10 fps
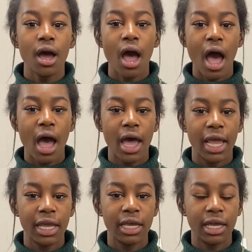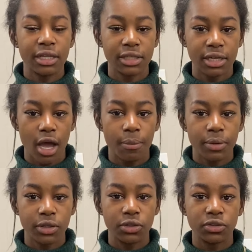I ended up
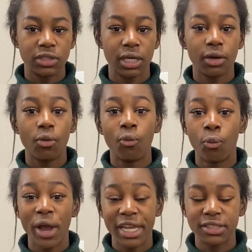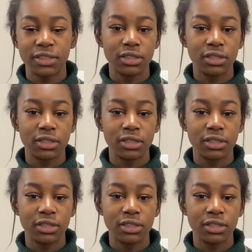using weight